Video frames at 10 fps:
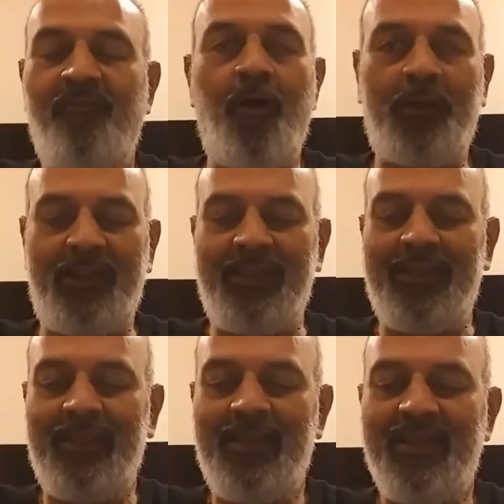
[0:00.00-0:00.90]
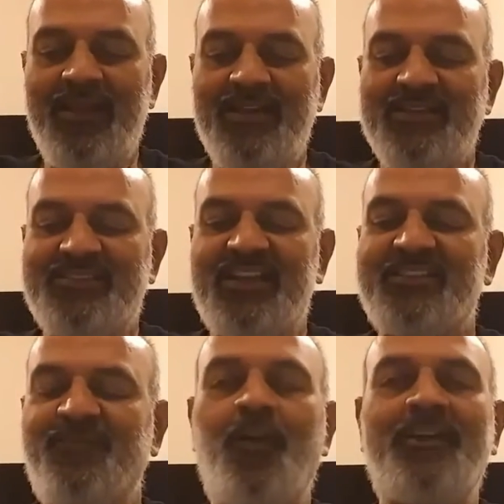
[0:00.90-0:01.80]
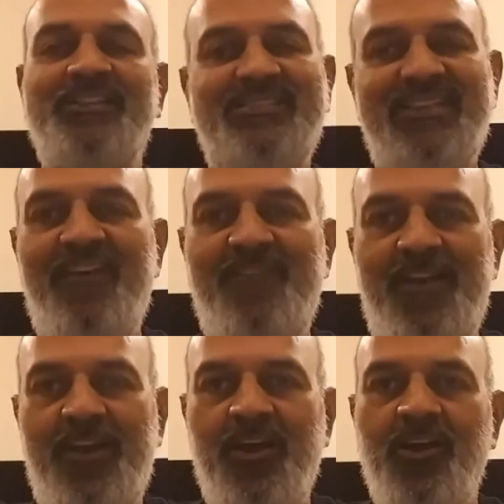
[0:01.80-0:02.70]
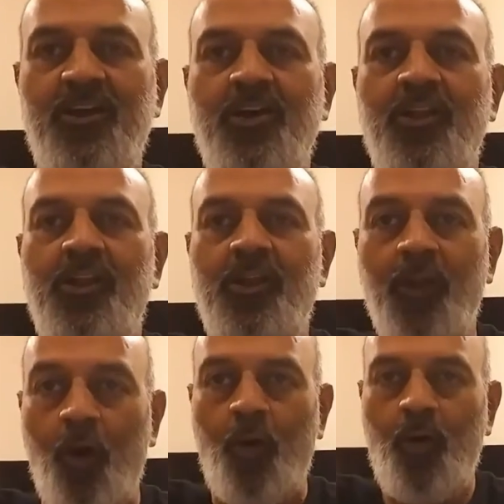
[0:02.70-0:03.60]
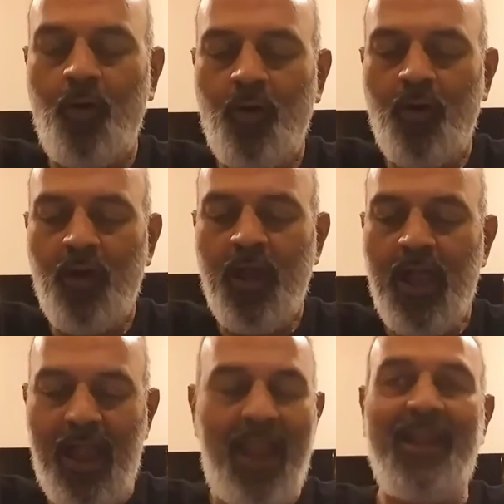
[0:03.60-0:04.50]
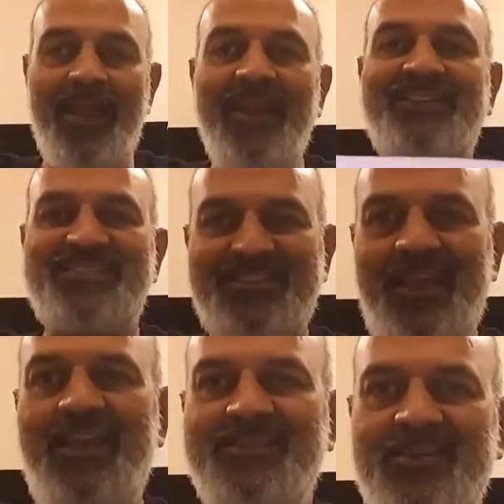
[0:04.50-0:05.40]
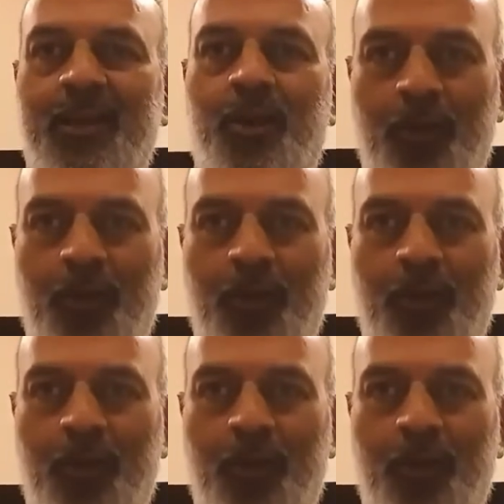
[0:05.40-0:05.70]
40, 6:47, low. And it stays at